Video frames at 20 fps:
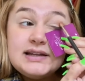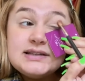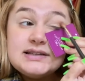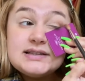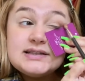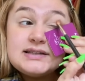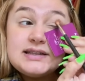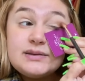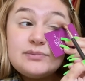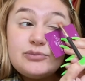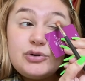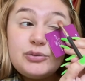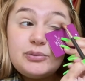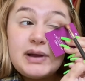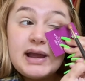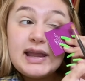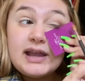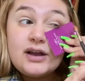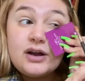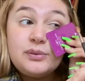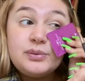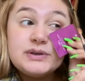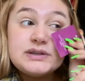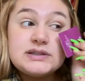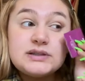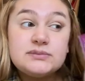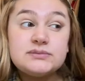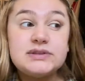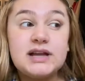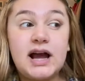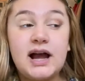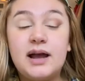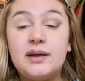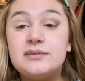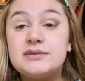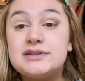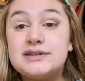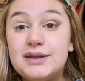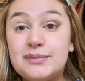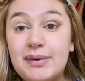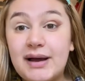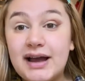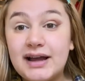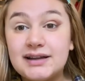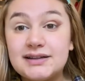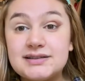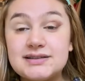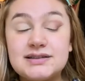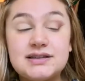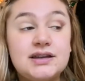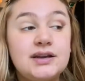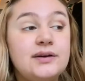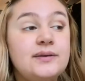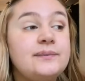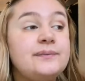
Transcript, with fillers: simple makeup is sometimes the best.